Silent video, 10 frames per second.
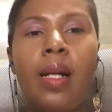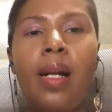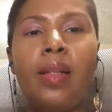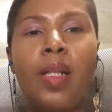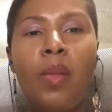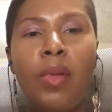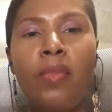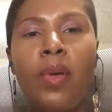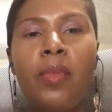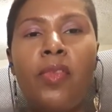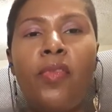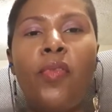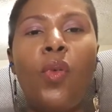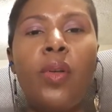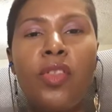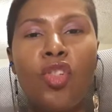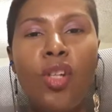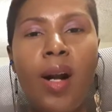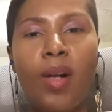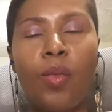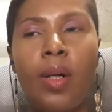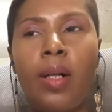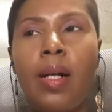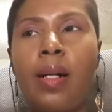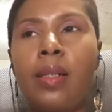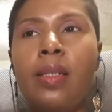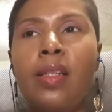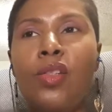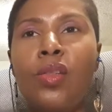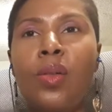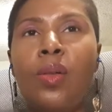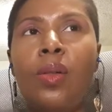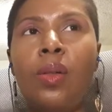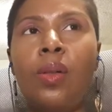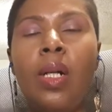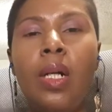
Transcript: and coming from the 4th chakra, unconditional